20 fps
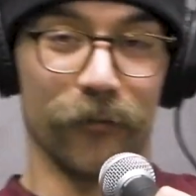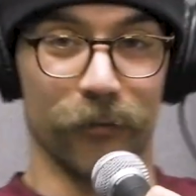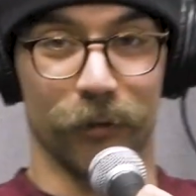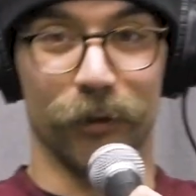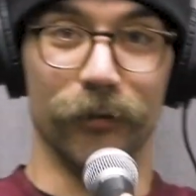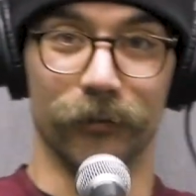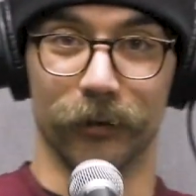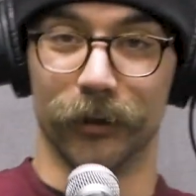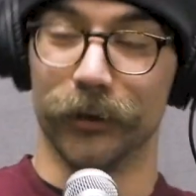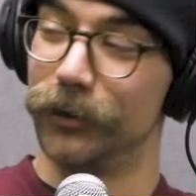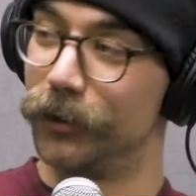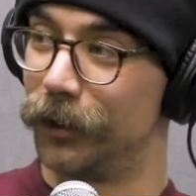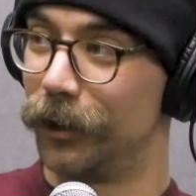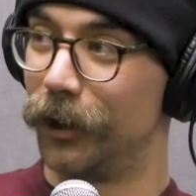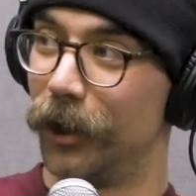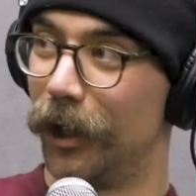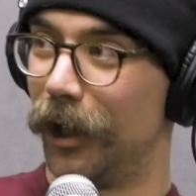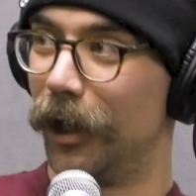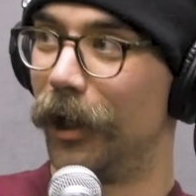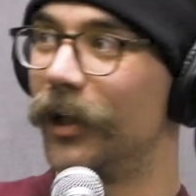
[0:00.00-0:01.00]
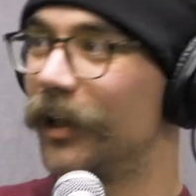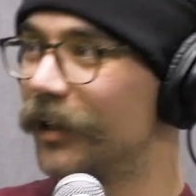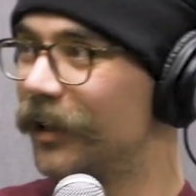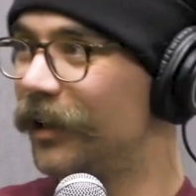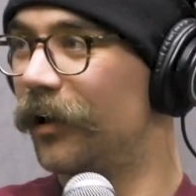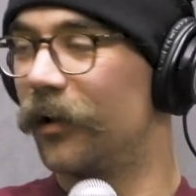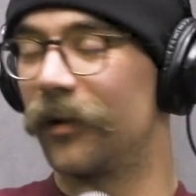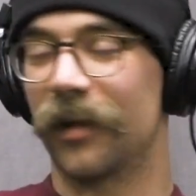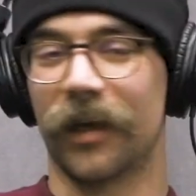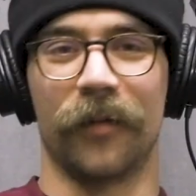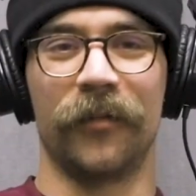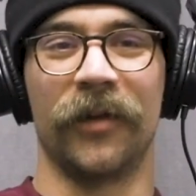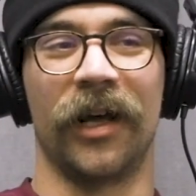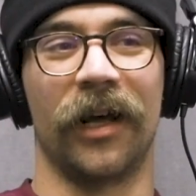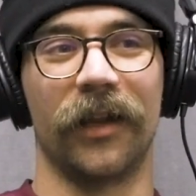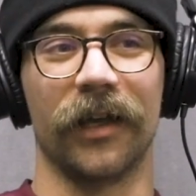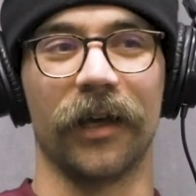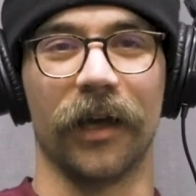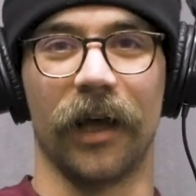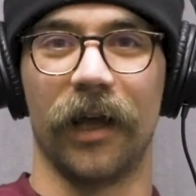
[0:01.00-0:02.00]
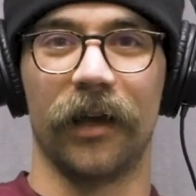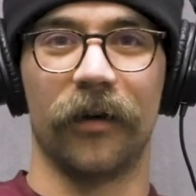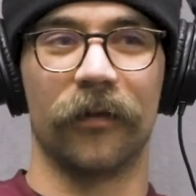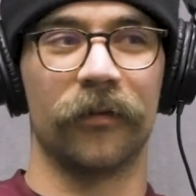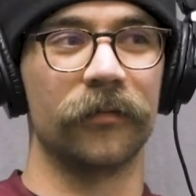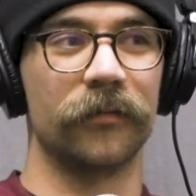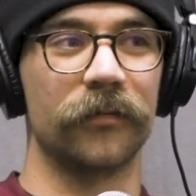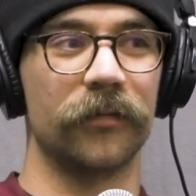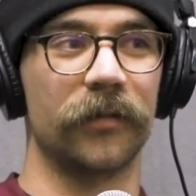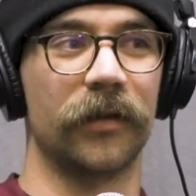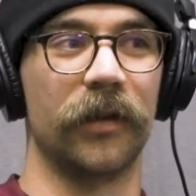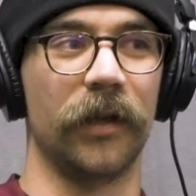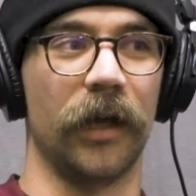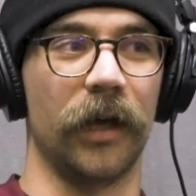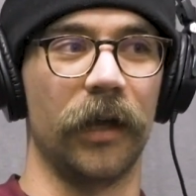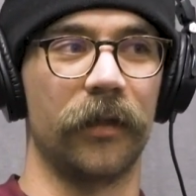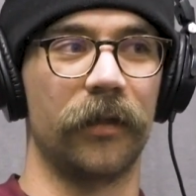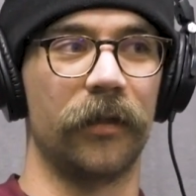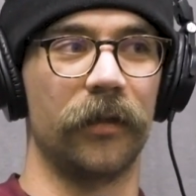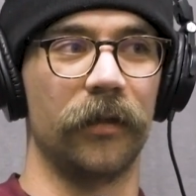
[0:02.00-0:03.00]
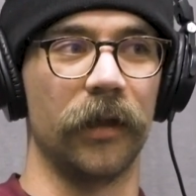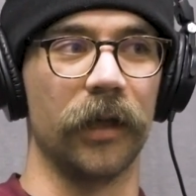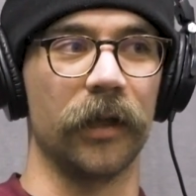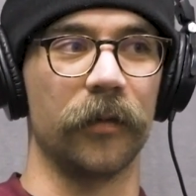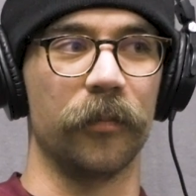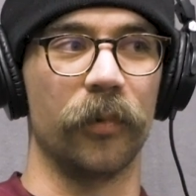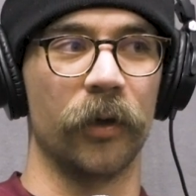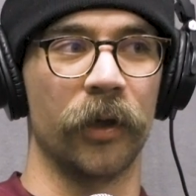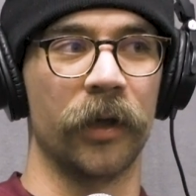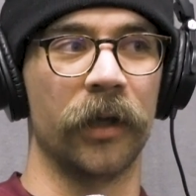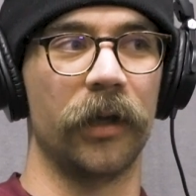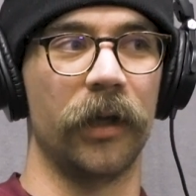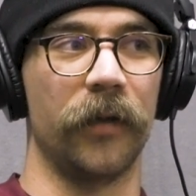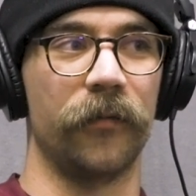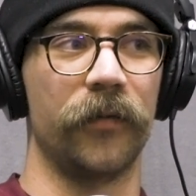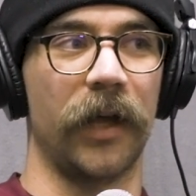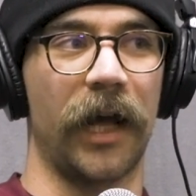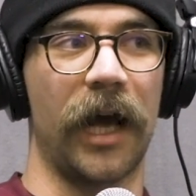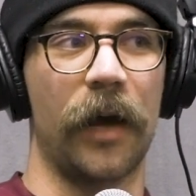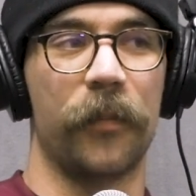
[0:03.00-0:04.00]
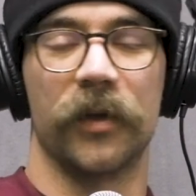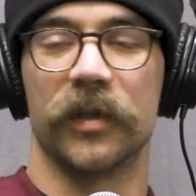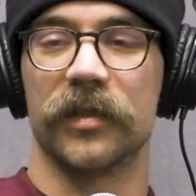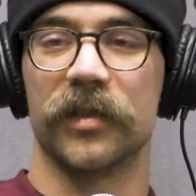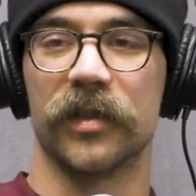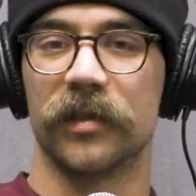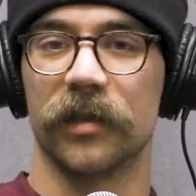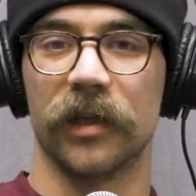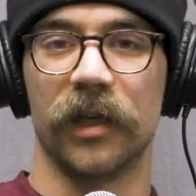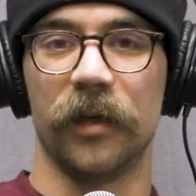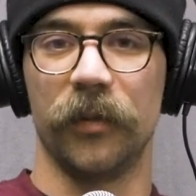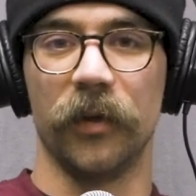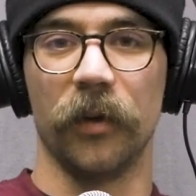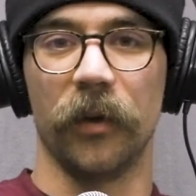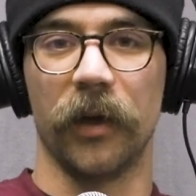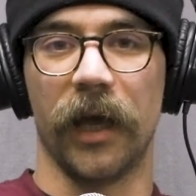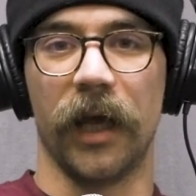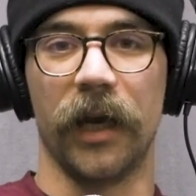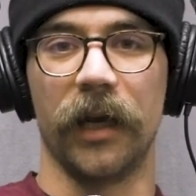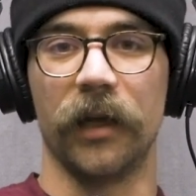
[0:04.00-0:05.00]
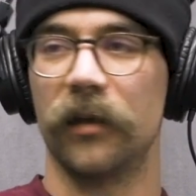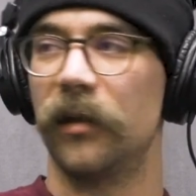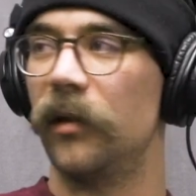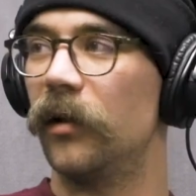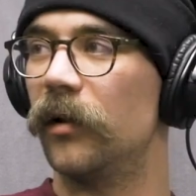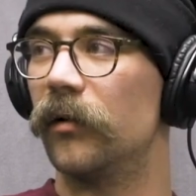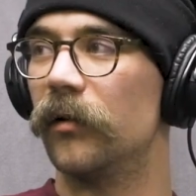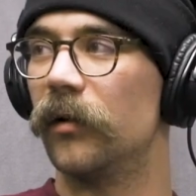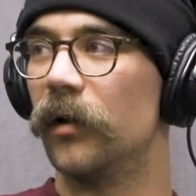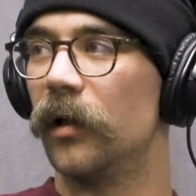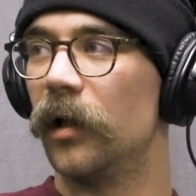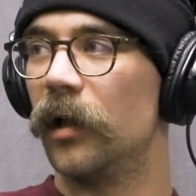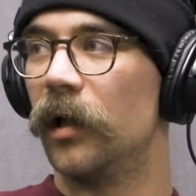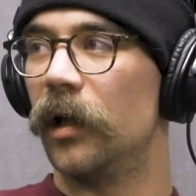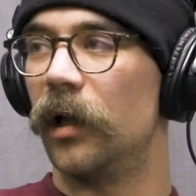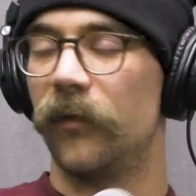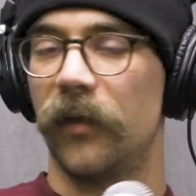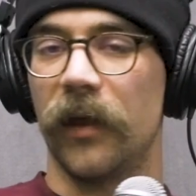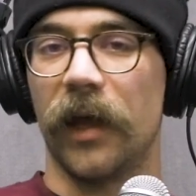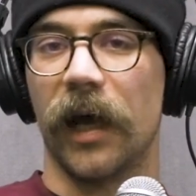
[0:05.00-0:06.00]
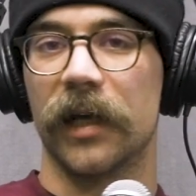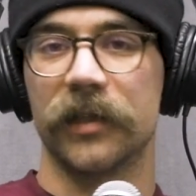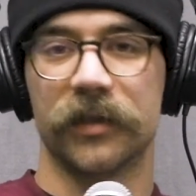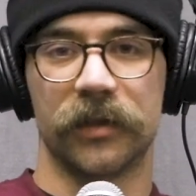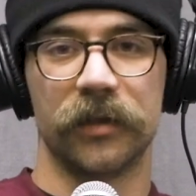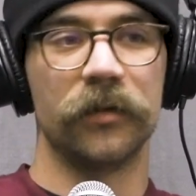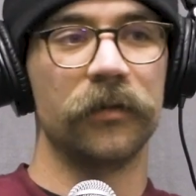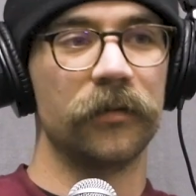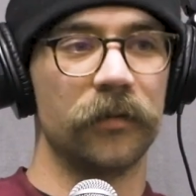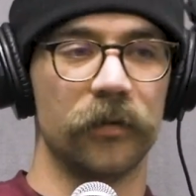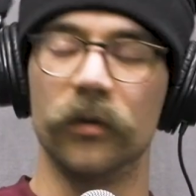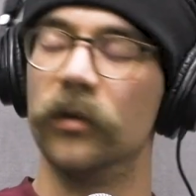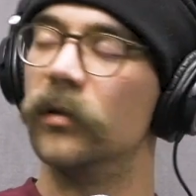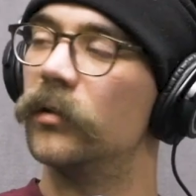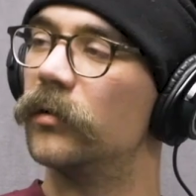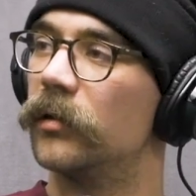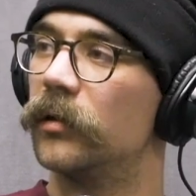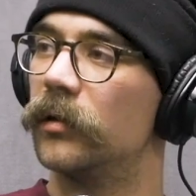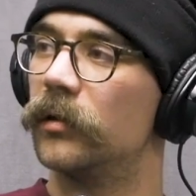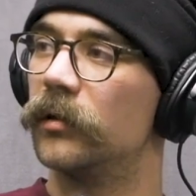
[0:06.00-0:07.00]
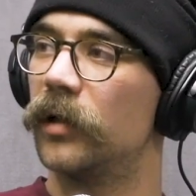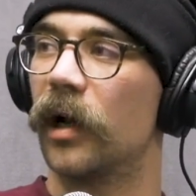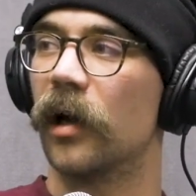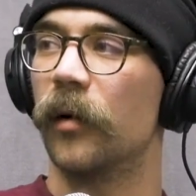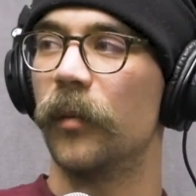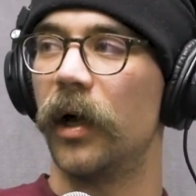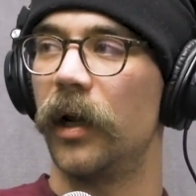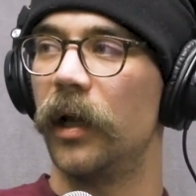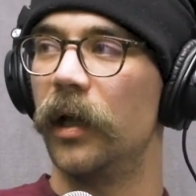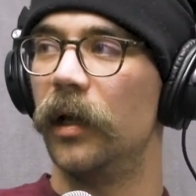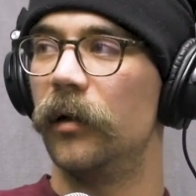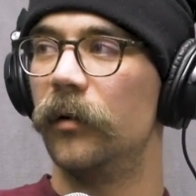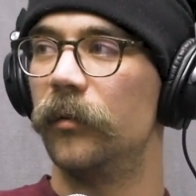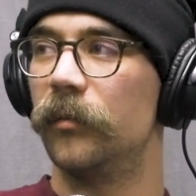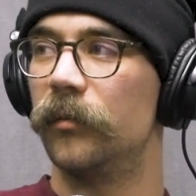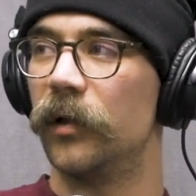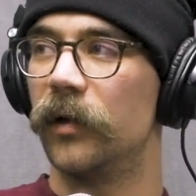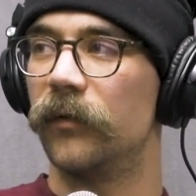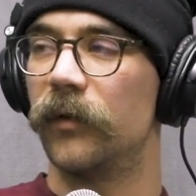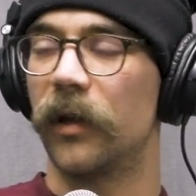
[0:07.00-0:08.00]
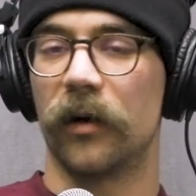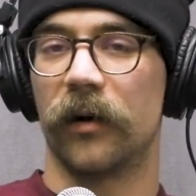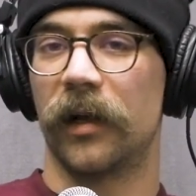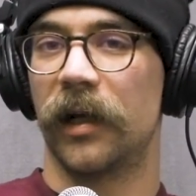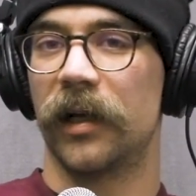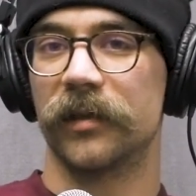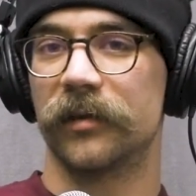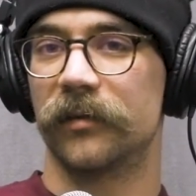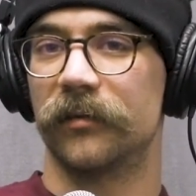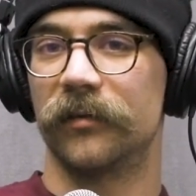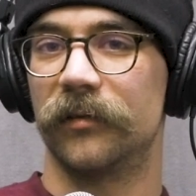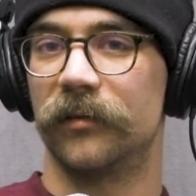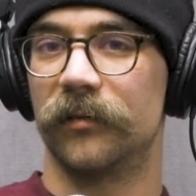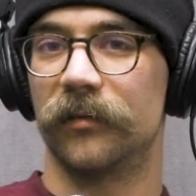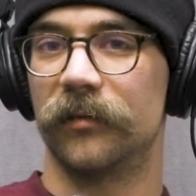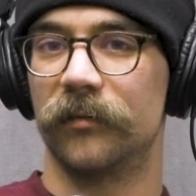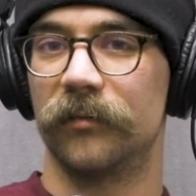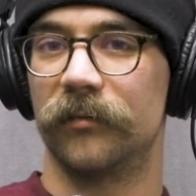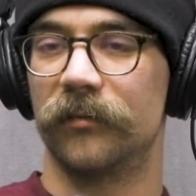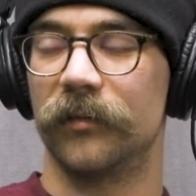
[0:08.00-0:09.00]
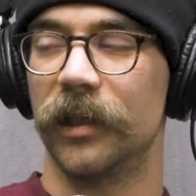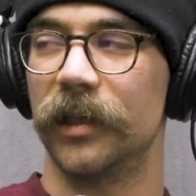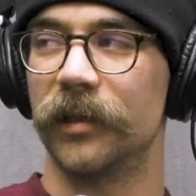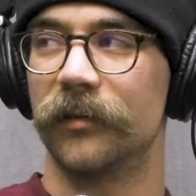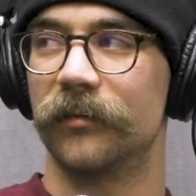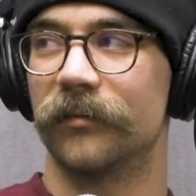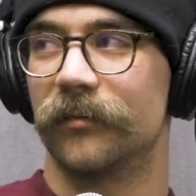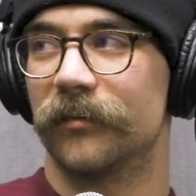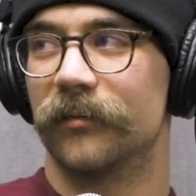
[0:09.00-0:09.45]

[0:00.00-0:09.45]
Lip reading: for fucking da-da-da. Like, you know, like, I'm not like, I like, bring it. If it happens, just let it be organic. You know, sure. If they ask you, cool, talk about it. Yeah. But if they don't ask, like,